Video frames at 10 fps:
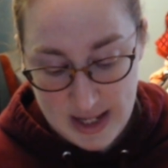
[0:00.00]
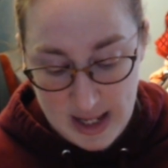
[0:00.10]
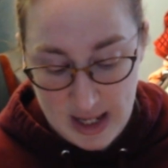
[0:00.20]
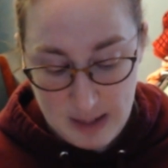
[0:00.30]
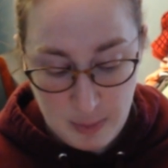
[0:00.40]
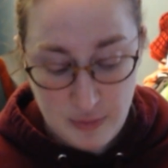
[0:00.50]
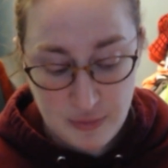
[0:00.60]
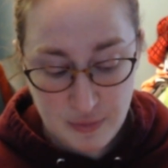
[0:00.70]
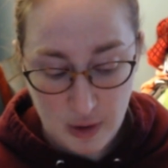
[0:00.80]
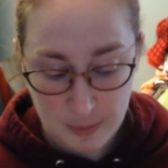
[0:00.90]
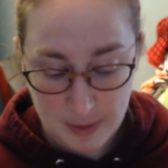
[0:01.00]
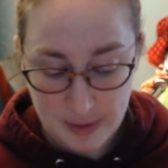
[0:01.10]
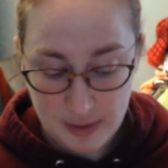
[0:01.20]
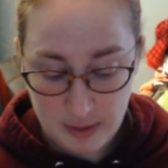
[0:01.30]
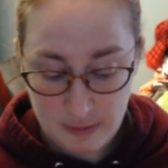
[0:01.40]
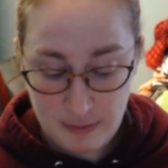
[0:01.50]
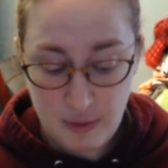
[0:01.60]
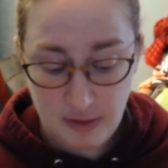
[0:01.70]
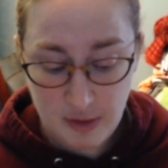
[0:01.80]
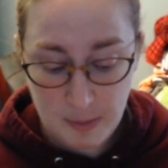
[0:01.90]
he moved forward,
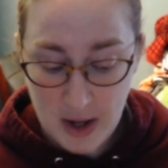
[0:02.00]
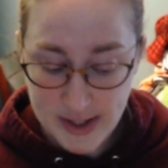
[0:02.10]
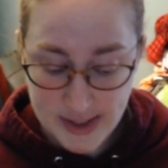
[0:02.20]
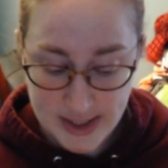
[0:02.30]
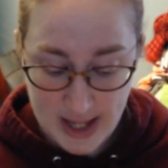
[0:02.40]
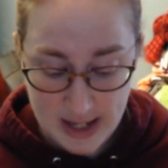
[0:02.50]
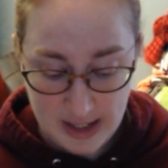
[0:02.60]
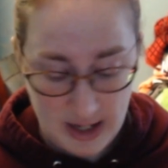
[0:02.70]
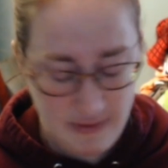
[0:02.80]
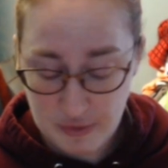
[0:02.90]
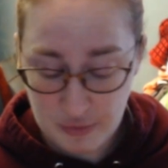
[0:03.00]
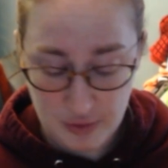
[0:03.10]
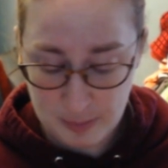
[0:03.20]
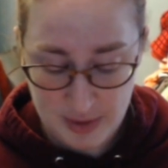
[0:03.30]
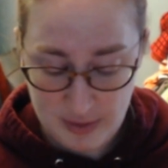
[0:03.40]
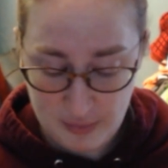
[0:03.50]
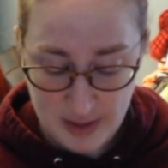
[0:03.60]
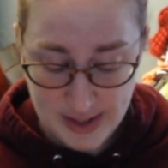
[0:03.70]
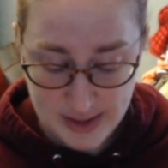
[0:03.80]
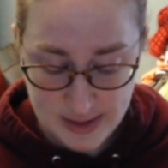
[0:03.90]
refusing to pause again even for a brief
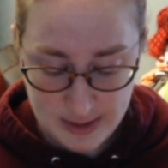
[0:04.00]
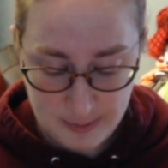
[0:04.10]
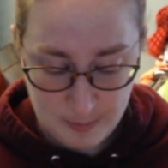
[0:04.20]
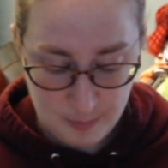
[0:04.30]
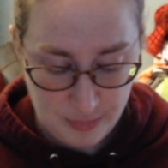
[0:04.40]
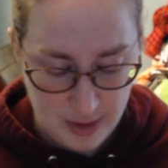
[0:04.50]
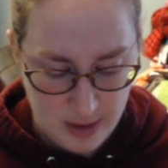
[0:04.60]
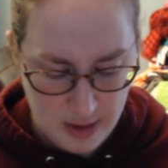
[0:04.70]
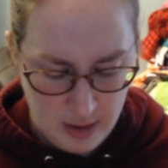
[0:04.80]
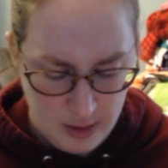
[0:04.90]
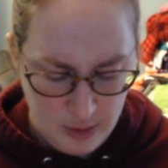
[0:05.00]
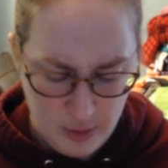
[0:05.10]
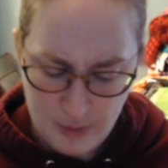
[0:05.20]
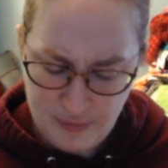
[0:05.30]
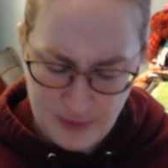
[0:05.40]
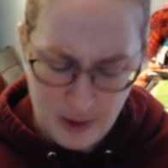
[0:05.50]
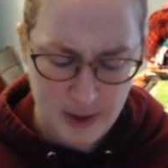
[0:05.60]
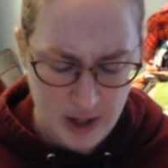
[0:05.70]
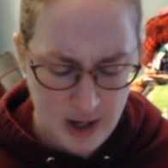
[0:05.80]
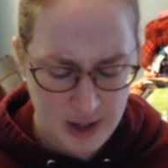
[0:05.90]
rest. "You're a very
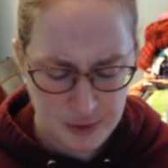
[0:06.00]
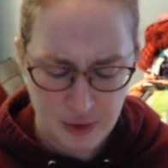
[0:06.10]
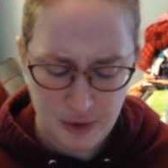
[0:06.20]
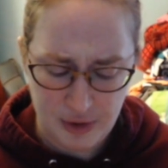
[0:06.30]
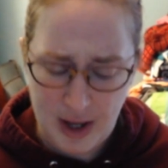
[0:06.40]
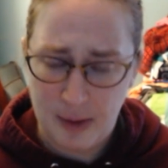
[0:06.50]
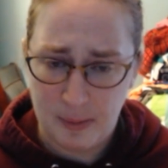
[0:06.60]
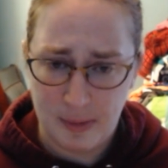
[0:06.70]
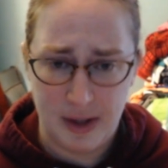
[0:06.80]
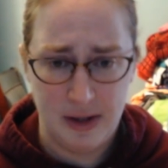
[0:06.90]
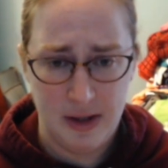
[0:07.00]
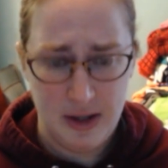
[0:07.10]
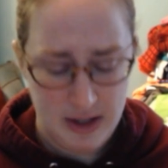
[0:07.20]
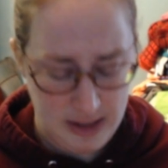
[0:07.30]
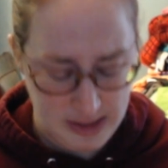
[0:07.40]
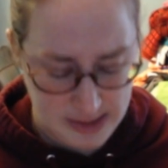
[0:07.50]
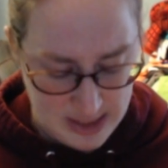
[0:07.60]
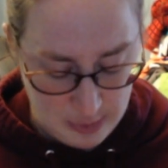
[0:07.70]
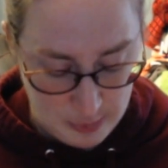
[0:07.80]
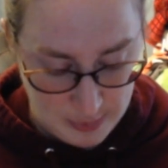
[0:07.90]
kind girl to help me," he said
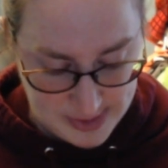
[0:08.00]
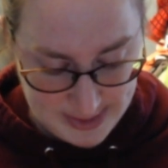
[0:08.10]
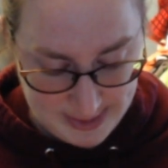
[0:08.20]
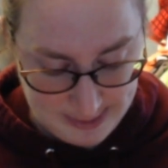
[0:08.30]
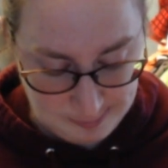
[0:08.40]
hoarsely.